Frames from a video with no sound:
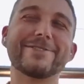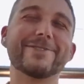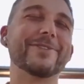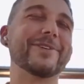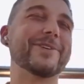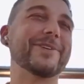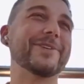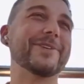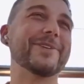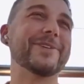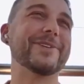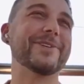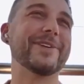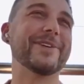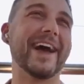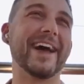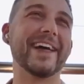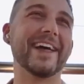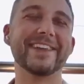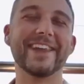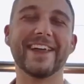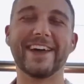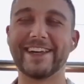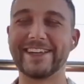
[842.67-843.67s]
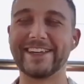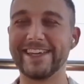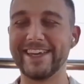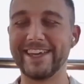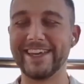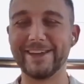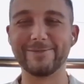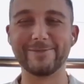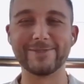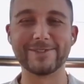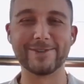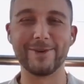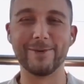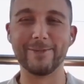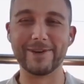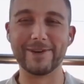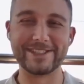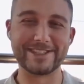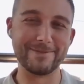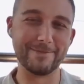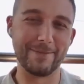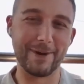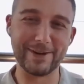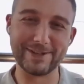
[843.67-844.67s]
through, and like it was
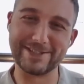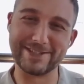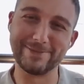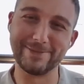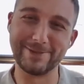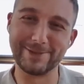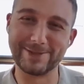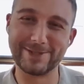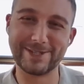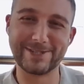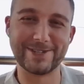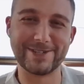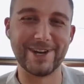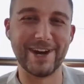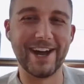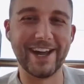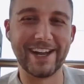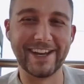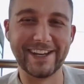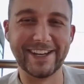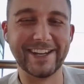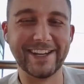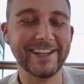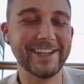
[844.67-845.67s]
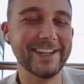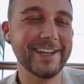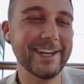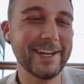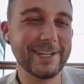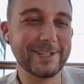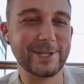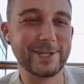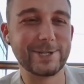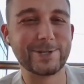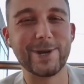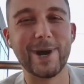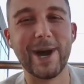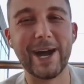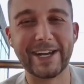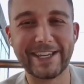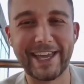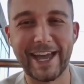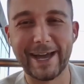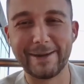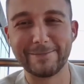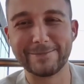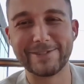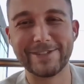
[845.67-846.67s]
almost impossible to try and to try
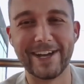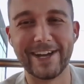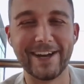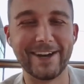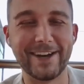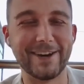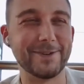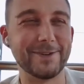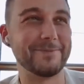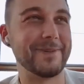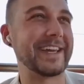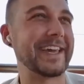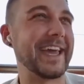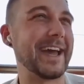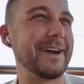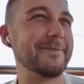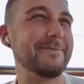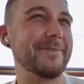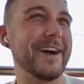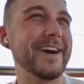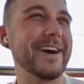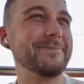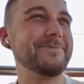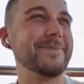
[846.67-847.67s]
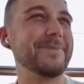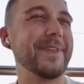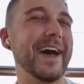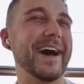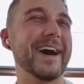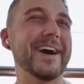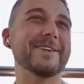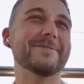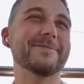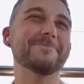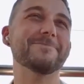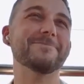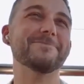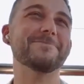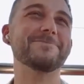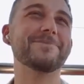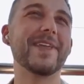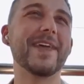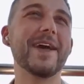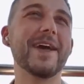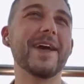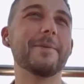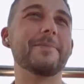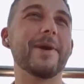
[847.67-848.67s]
and capture on my camera. Um,
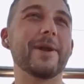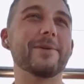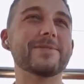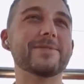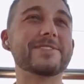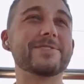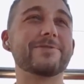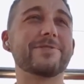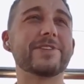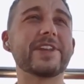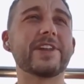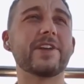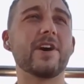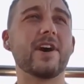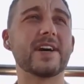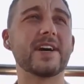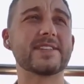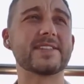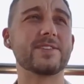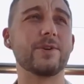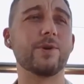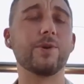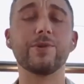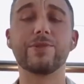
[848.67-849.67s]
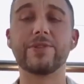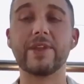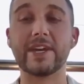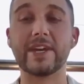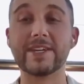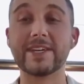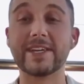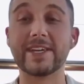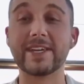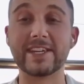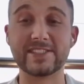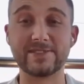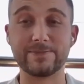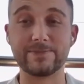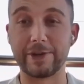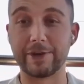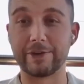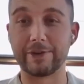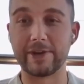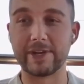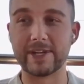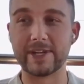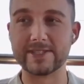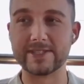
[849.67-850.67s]
but it was a really nice, authentic
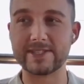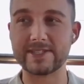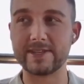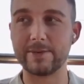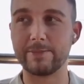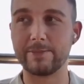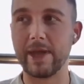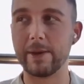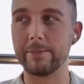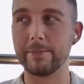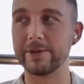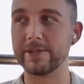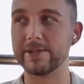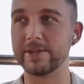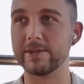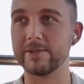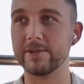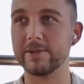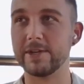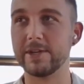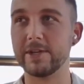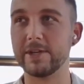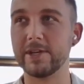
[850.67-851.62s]
experience to be able to